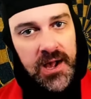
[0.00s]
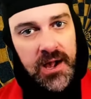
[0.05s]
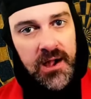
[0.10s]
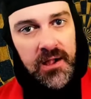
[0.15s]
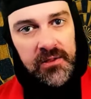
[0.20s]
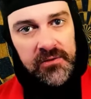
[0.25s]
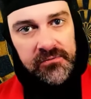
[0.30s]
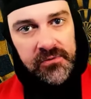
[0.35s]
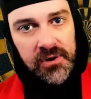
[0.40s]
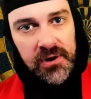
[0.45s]

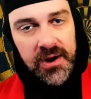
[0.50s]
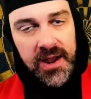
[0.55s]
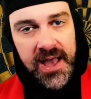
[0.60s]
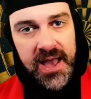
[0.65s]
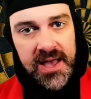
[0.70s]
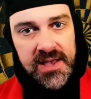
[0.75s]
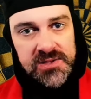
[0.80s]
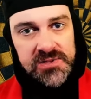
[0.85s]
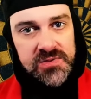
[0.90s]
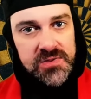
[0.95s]
Oliver
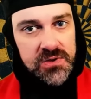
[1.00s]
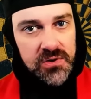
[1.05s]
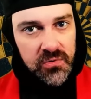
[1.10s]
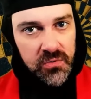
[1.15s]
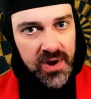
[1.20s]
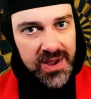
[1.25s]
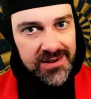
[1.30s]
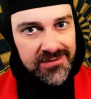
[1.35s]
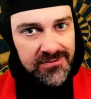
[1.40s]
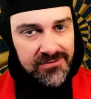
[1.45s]
as the
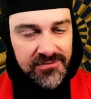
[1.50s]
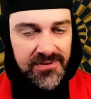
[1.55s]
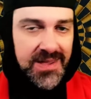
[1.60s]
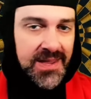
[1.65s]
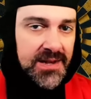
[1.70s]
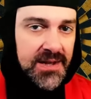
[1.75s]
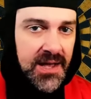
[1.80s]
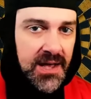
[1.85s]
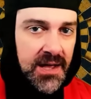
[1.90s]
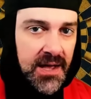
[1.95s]
great
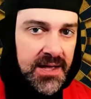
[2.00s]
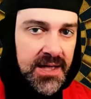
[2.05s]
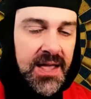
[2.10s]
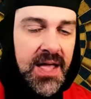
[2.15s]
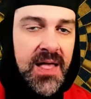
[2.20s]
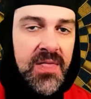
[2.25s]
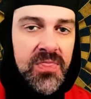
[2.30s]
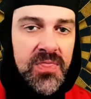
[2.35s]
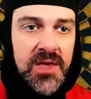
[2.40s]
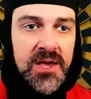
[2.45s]
Vina.
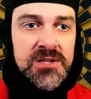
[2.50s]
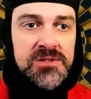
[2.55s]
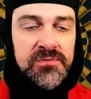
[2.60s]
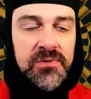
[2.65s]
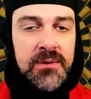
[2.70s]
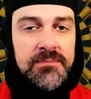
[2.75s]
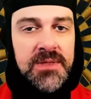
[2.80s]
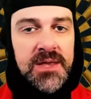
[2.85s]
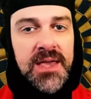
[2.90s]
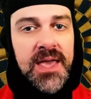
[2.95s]
Again, these
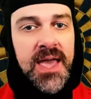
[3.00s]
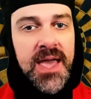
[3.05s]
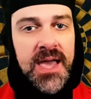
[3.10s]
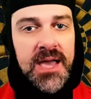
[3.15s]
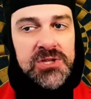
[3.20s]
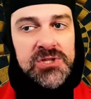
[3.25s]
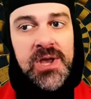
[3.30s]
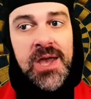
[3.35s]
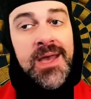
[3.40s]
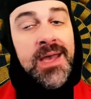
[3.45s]
from The
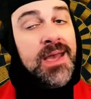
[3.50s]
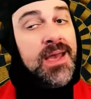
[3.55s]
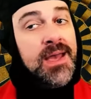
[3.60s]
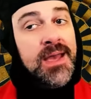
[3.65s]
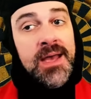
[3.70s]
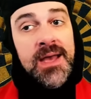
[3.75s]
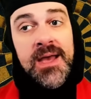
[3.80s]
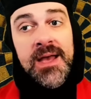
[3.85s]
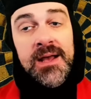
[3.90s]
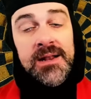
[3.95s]
Cage.
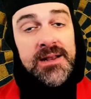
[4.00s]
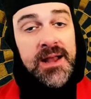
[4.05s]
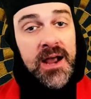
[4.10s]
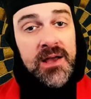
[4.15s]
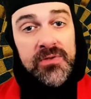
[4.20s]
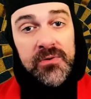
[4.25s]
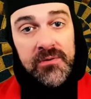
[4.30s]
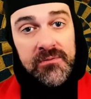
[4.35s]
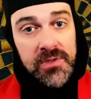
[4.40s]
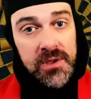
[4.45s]

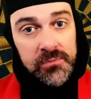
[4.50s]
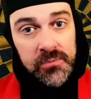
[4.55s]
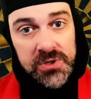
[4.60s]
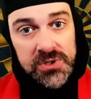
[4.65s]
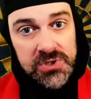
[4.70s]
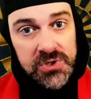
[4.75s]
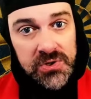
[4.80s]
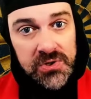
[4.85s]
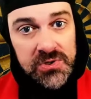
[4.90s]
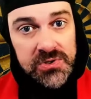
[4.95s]
Neither of them
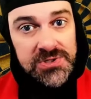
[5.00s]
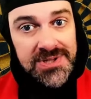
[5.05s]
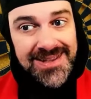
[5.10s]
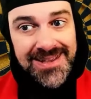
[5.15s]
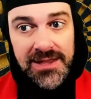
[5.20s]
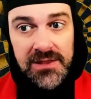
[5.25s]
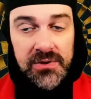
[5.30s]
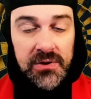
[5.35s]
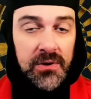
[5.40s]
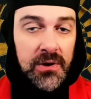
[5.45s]
returned to
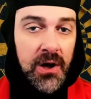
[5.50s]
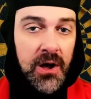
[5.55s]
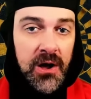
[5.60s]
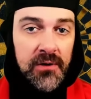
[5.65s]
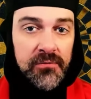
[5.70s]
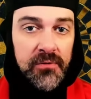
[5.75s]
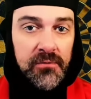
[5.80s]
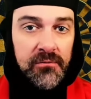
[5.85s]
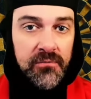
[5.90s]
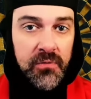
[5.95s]
either
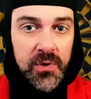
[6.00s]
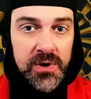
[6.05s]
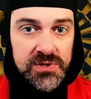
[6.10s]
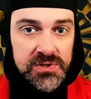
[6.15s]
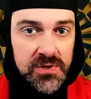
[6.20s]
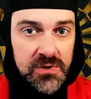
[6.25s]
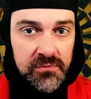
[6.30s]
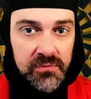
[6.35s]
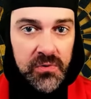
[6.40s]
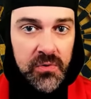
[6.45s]
offer
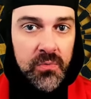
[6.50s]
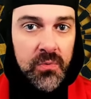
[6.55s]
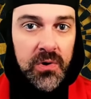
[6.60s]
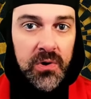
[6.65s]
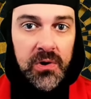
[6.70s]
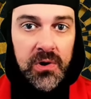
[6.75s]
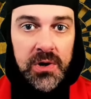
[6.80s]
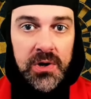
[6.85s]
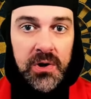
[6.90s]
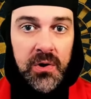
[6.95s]
voiceover
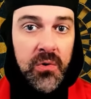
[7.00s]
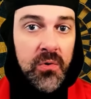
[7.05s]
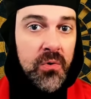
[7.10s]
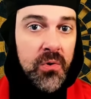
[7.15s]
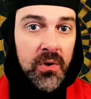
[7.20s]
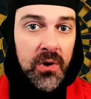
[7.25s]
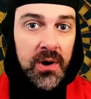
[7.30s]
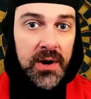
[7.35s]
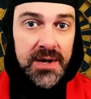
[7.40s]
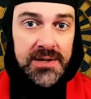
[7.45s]
work
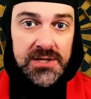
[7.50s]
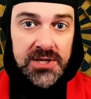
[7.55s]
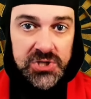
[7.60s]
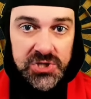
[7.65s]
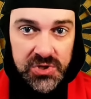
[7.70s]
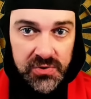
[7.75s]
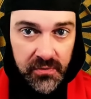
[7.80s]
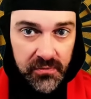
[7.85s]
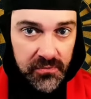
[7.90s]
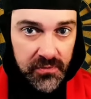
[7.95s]
or
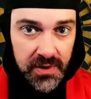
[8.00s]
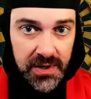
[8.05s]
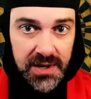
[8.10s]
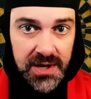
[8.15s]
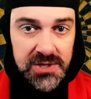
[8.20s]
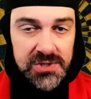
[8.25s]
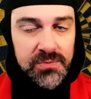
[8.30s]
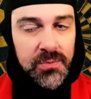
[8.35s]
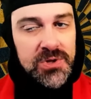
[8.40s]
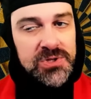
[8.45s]
additional
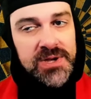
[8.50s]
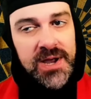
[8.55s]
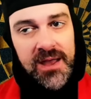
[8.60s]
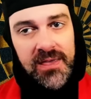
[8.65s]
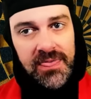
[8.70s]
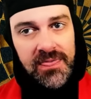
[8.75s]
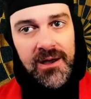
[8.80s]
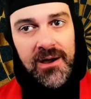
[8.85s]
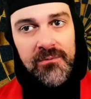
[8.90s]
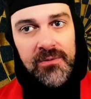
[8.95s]
footage, which I
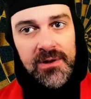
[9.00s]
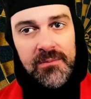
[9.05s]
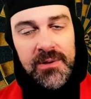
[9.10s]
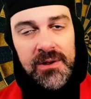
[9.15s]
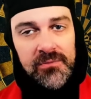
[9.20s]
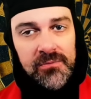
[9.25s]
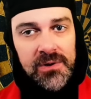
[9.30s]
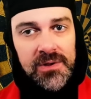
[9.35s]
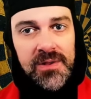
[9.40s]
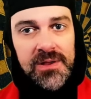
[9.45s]
thought would have
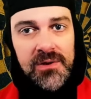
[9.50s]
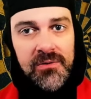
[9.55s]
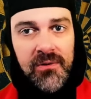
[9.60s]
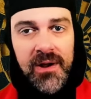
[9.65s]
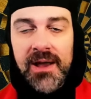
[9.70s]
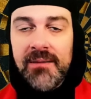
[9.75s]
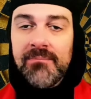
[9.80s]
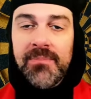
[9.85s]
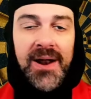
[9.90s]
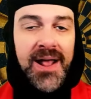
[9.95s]
been really
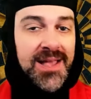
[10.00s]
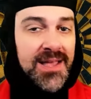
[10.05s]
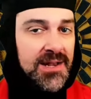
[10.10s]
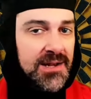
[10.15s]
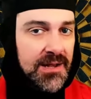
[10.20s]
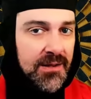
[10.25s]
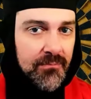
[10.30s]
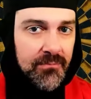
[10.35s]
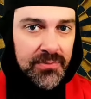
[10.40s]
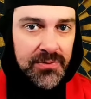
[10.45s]
great, but I can
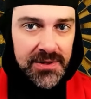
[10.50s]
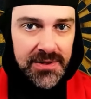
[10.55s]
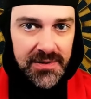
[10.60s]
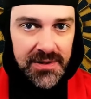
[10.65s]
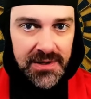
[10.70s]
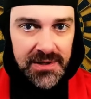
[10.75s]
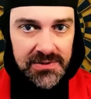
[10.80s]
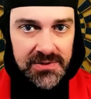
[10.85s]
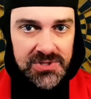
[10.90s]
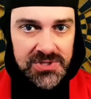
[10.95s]

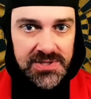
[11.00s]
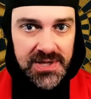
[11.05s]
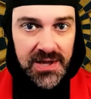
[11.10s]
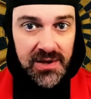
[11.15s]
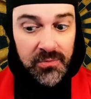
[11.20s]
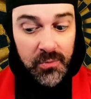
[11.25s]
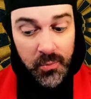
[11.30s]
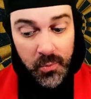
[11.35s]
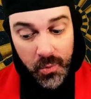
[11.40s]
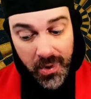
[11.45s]
completely
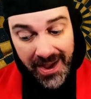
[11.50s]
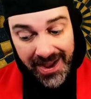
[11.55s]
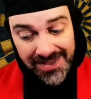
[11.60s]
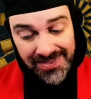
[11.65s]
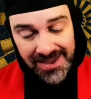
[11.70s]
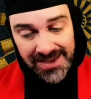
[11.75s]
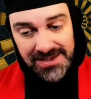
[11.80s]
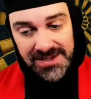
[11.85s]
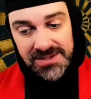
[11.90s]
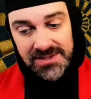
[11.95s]
understand why
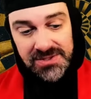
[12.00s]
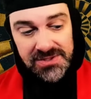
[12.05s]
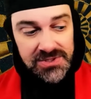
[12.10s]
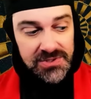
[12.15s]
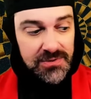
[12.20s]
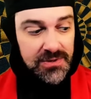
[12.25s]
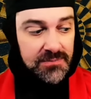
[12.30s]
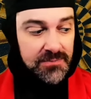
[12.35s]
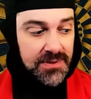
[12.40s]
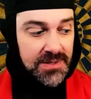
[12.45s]
they didn't
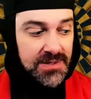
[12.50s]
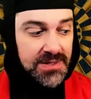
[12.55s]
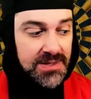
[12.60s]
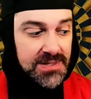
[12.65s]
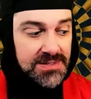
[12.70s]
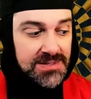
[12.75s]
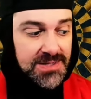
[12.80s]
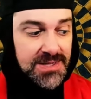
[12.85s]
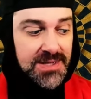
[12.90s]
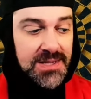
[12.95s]
do it,
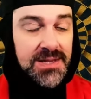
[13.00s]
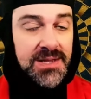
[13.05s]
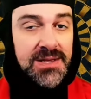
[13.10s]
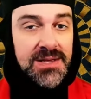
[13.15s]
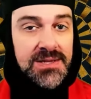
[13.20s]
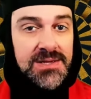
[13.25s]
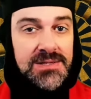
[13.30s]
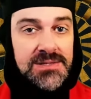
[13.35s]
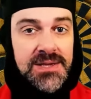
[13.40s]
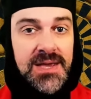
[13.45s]
because it
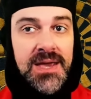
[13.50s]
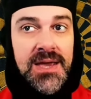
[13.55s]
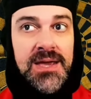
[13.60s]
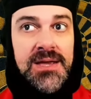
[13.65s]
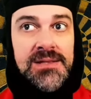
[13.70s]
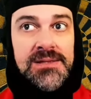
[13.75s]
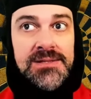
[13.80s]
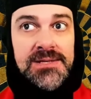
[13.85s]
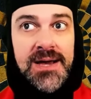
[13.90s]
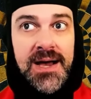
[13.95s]
is a
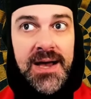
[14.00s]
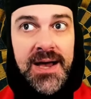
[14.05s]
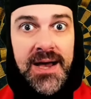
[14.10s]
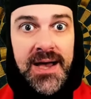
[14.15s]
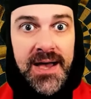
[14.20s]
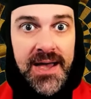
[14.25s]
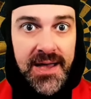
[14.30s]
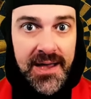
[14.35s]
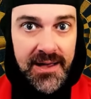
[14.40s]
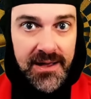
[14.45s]

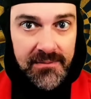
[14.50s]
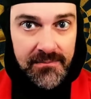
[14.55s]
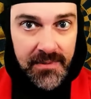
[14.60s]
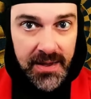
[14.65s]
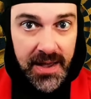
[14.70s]
time